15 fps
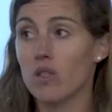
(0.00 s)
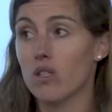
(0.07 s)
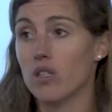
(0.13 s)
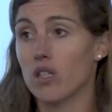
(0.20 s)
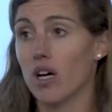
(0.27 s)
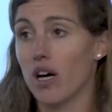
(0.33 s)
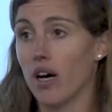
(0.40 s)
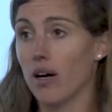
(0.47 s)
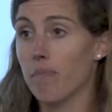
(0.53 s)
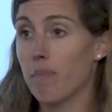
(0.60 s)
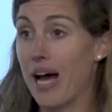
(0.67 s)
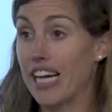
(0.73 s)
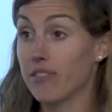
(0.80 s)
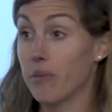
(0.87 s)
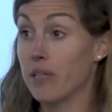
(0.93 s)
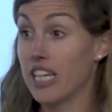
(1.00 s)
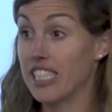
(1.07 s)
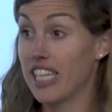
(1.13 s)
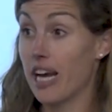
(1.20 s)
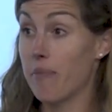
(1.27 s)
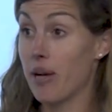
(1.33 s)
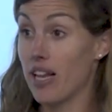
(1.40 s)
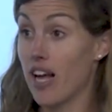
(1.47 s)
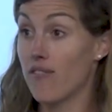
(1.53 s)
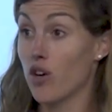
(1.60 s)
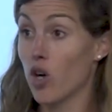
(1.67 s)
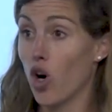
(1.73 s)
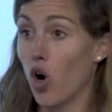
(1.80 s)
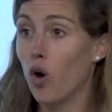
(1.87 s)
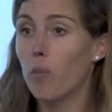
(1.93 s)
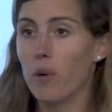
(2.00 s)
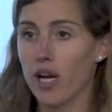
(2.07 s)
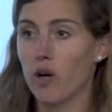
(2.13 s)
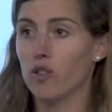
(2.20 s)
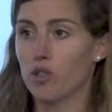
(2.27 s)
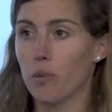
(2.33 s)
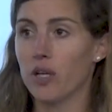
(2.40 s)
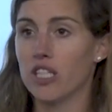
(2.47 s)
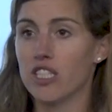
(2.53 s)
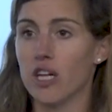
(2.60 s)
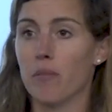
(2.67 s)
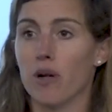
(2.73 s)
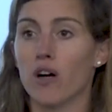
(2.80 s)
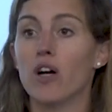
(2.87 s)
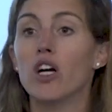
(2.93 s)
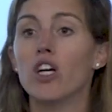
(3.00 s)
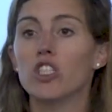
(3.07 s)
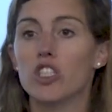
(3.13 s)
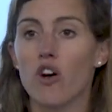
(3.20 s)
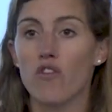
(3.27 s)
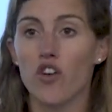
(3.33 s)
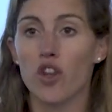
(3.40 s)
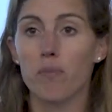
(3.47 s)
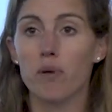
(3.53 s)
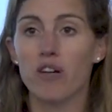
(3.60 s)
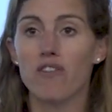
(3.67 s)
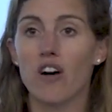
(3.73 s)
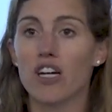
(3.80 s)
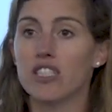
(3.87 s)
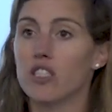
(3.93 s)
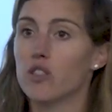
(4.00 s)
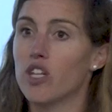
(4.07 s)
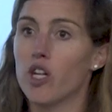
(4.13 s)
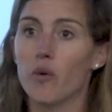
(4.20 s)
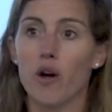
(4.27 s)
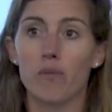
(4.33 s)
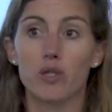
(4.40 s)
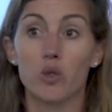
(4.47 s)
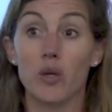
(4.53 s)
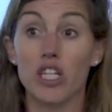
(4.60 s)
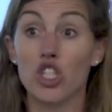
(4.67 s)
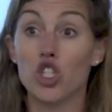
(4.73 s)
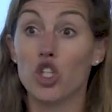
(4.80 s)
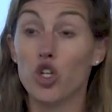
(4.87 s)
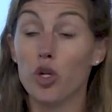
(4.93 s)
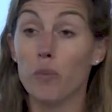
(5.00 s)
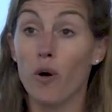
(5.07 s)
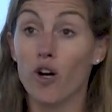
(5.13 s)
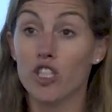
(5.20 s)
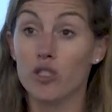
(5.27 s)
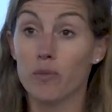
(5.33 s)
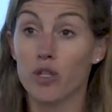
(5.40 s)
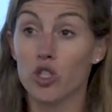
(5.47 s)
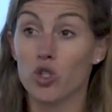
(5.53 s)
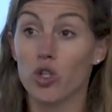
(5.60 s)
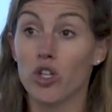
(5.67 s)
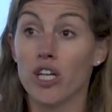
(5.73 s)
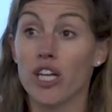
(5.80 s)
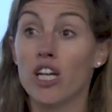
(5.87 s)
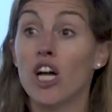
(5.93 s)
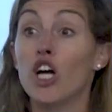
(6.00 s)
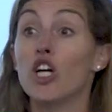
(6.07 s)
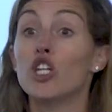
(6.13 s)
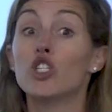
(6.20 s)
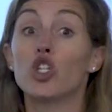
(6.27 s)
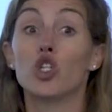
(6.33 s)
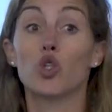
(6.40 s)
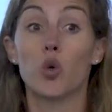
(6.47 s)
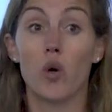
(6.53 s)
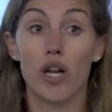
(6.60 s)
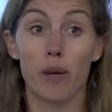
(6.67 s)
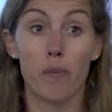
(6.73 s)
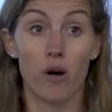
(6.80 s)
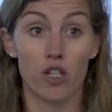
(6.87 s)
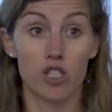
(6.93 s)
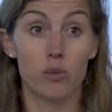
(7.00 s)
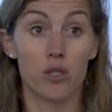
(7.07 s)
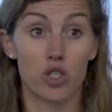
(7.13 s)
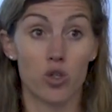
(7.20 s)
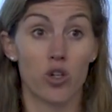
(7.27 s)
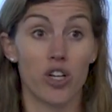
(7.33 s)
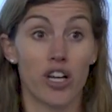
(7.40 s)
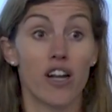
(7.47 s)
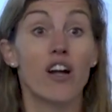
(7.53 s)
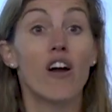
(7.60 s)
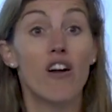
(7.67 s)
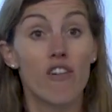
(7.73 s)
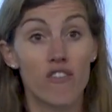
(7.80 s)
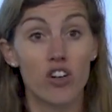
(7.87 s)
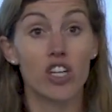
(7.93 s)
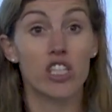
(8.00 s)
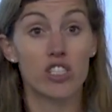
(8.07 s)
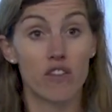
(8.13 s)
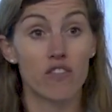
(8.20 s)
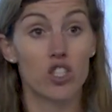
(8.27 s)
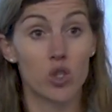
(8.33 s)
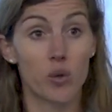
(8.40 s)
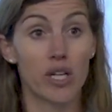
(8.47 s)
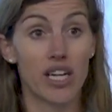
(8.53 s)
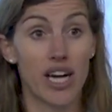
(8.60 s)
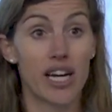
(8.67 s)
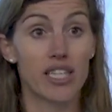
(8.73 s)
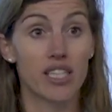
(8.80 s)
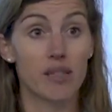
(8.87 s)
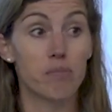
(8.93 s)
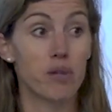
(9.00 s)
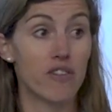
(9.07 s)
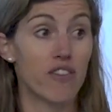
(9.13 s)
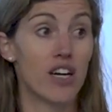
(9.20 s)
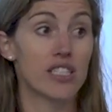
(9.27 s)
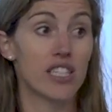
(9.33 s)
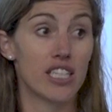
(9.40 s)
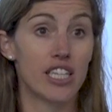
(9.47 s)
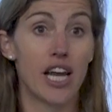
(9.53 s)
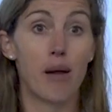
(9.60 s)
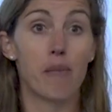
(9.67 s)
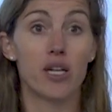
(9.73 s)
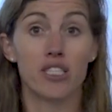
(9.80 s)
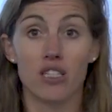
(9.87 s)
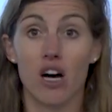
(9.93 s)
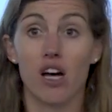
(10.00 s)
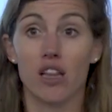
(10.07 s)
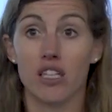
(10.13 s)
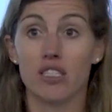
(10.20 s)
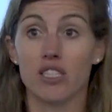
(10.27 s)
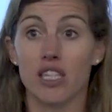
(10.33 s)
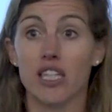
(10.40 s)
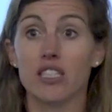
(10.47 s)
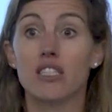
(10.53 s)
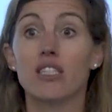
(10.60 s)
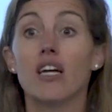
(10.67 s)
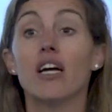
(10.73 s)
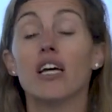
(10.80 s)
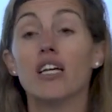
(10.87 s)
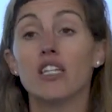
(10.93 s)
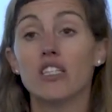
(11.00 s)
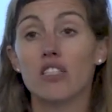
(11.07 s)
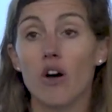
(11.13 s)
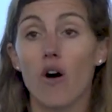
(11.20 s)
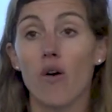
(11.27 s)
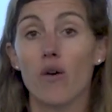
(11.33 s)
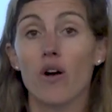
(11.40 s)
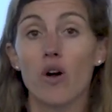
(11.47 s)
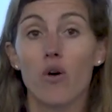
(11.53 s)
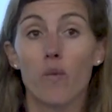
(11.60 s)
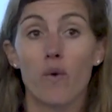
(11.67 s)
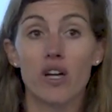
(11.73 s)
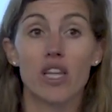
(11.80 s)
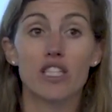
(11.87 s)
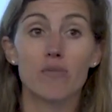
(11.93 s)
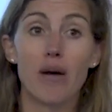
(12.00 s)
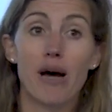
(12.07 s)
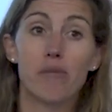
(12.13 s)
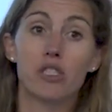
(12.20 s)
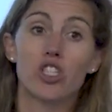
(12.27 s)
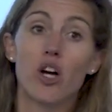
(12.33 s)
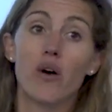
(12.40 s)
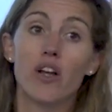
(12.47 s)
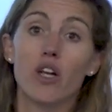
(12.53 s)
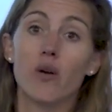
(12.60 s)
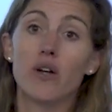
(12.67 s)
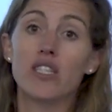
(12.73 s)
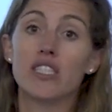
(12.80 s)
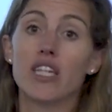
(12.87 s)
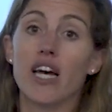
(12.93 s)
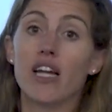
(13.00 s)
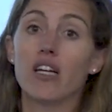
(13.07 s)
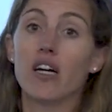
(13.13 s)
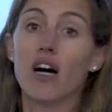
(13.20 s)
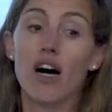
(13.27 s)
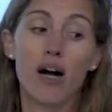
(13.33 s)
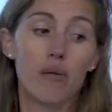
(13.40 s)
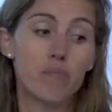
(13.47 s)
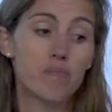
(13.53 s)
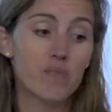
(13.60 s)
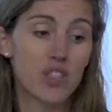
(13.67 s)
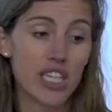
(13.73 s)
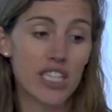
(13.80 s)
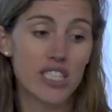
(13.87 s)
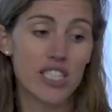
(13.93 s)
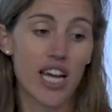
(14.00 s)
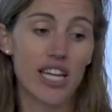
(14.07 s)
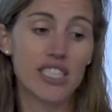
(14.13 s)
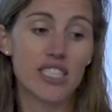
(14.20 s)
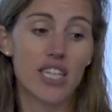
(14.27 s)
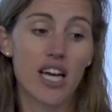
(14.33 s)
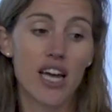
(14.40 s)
the maximum contaminant level goal, but it was pretty similar. So for the PFAS, it's anywhere between 2 parts per trillion to 20 parts per trillion for each of the 29 PFAS contaminants on this list. So what this map is showing you is that these states,